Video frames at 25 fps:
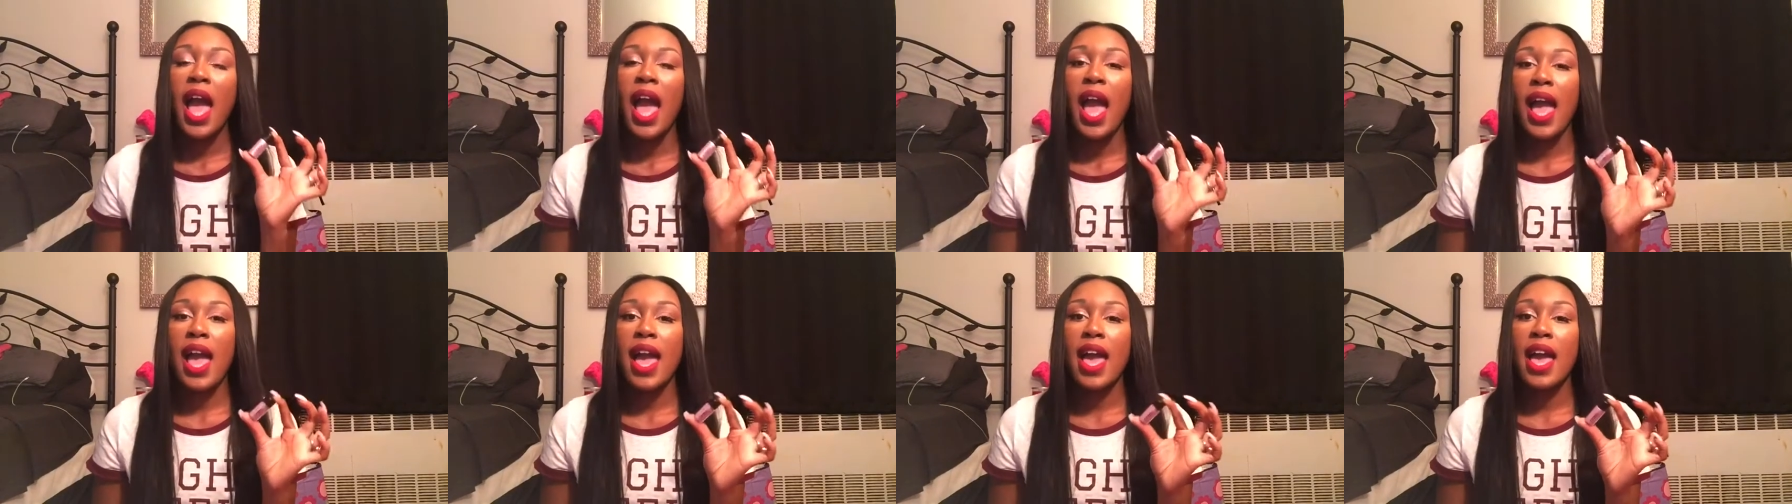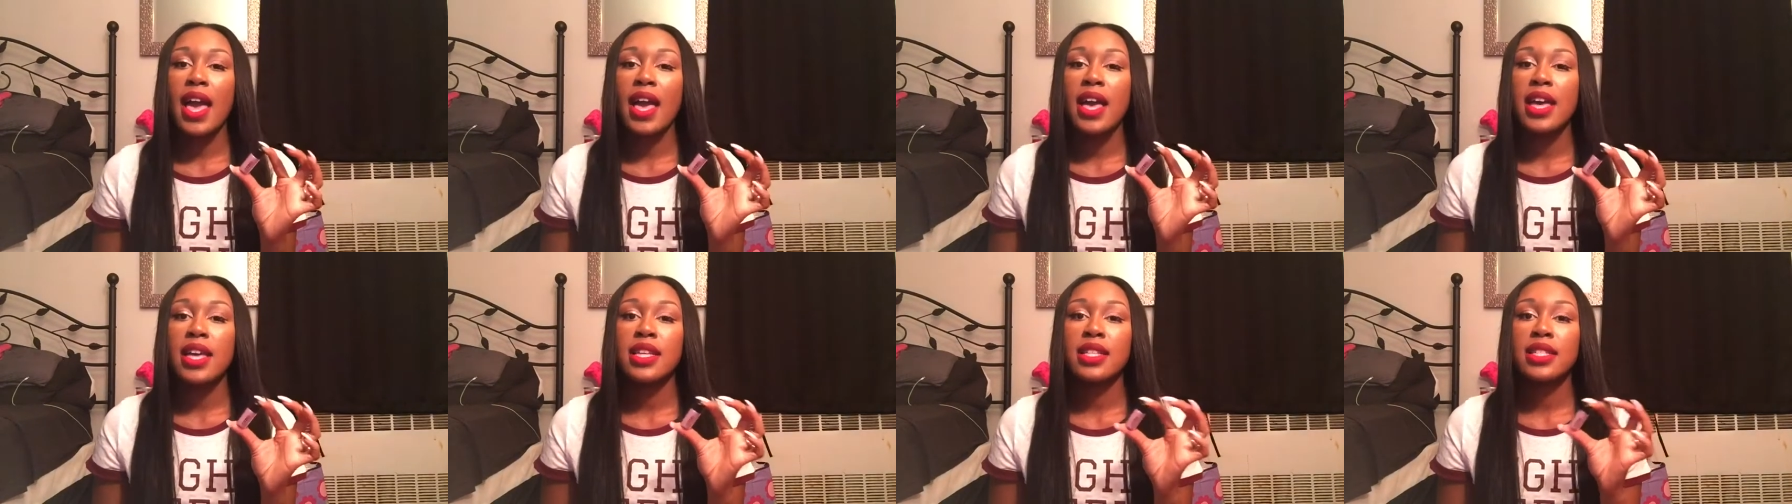
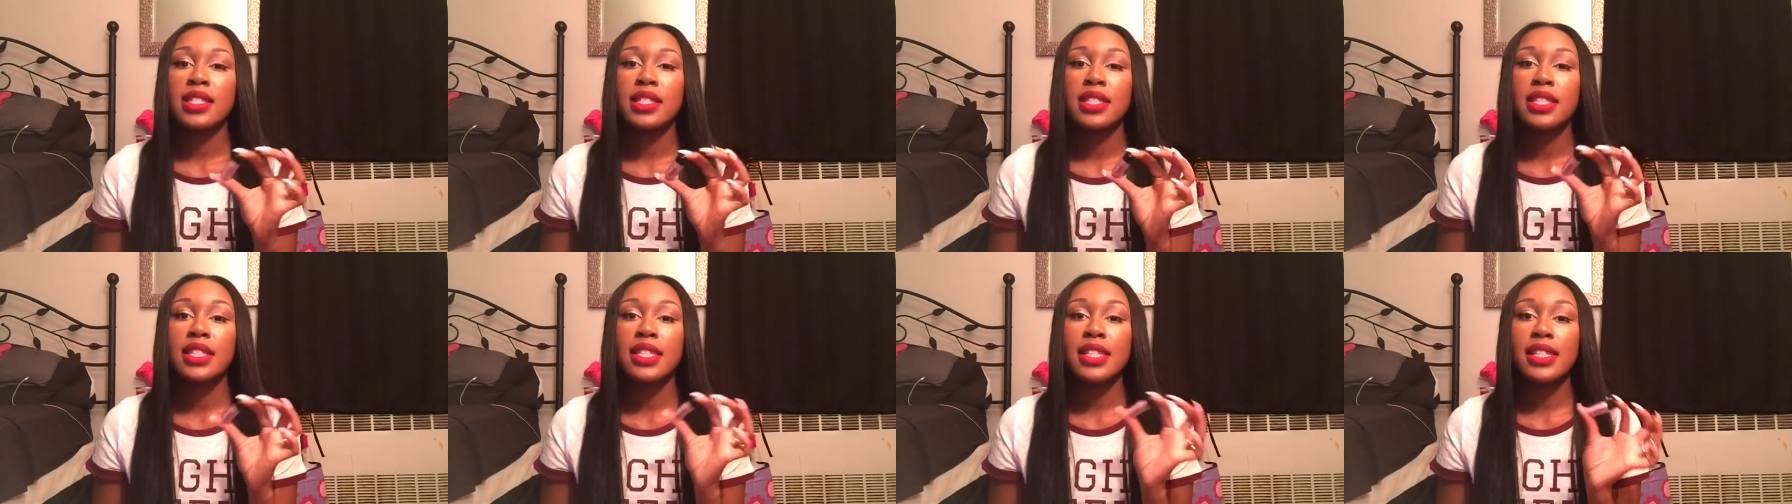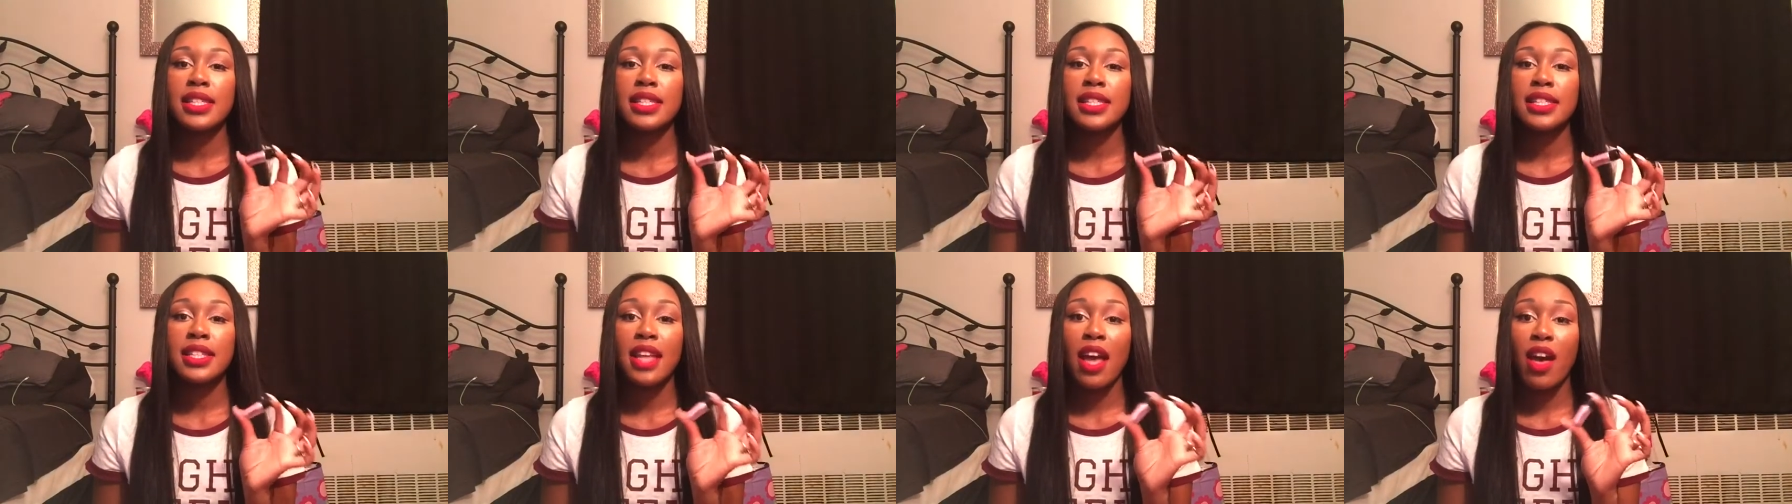And
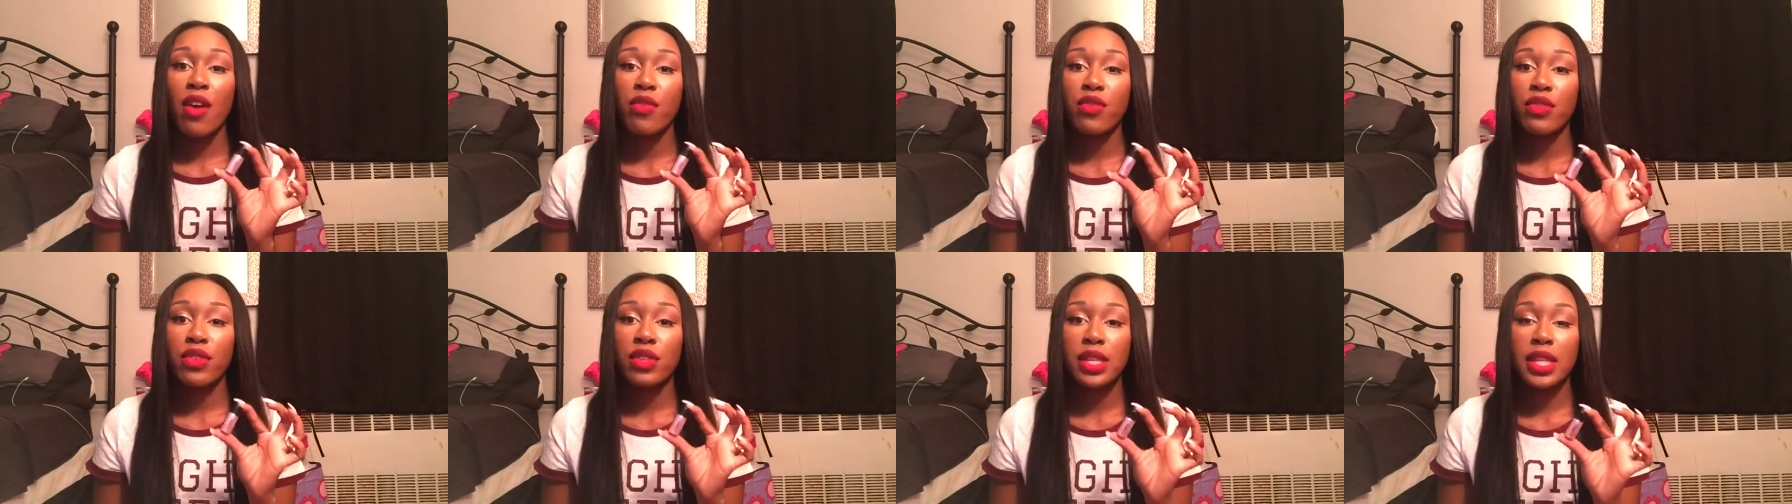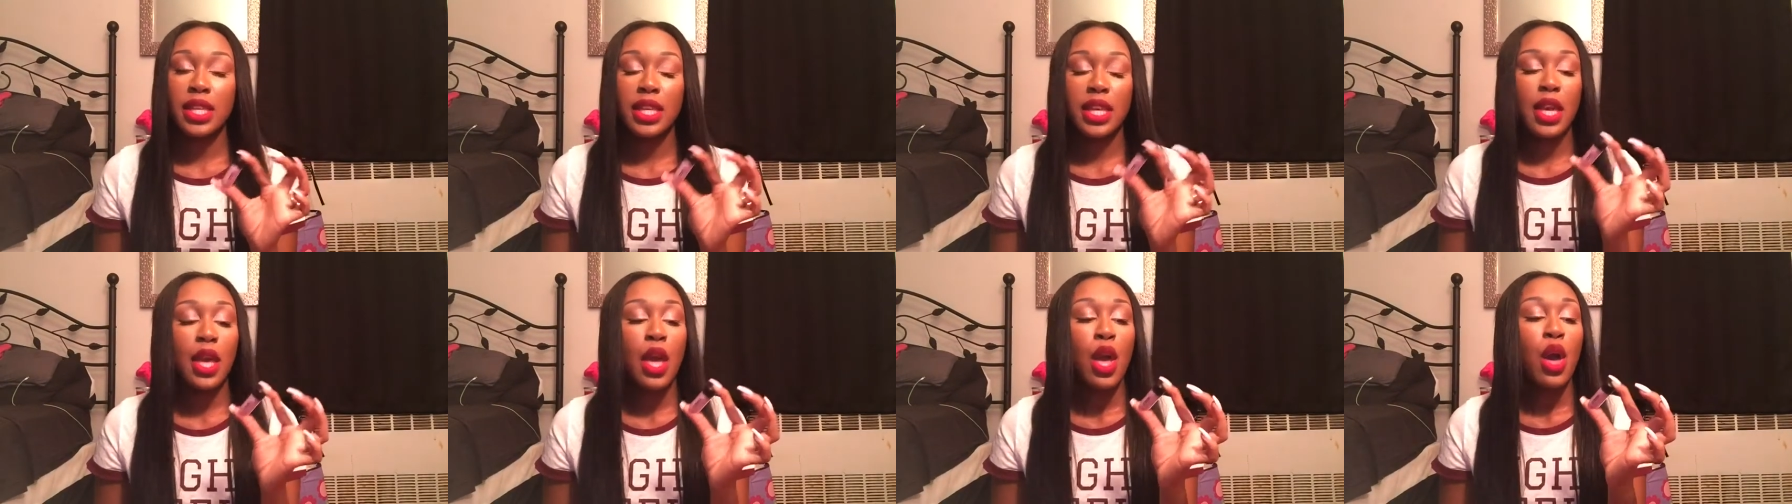this
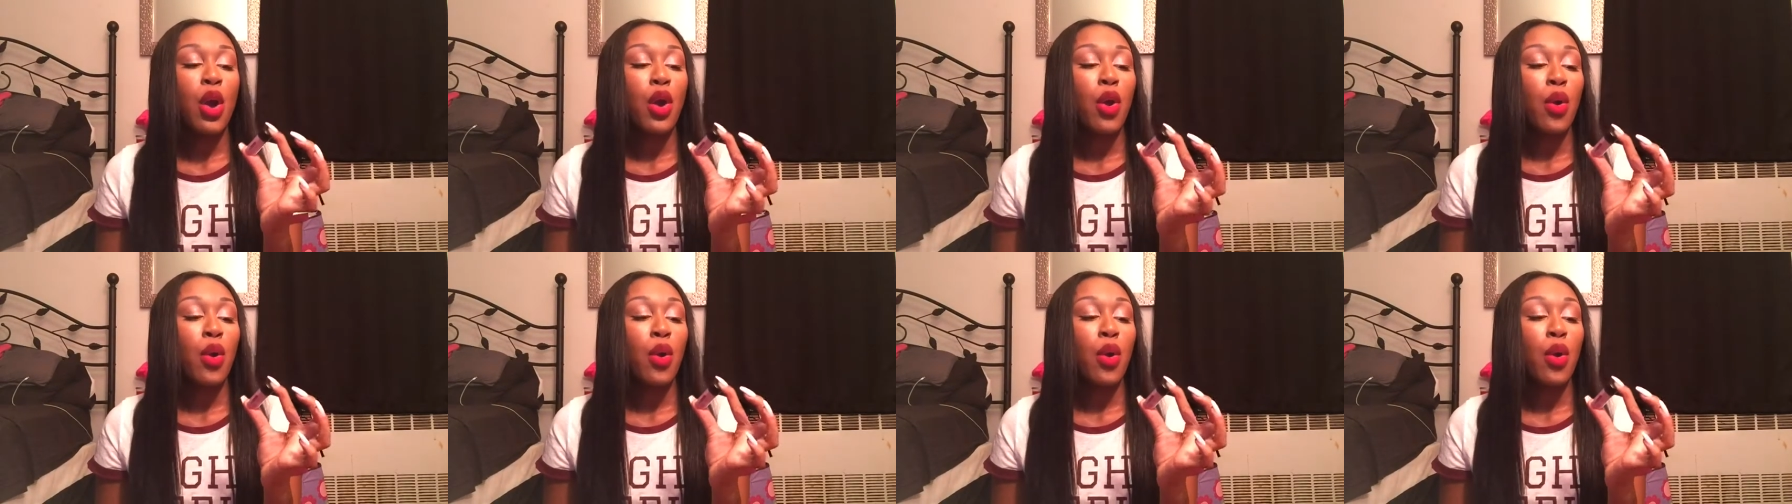definitely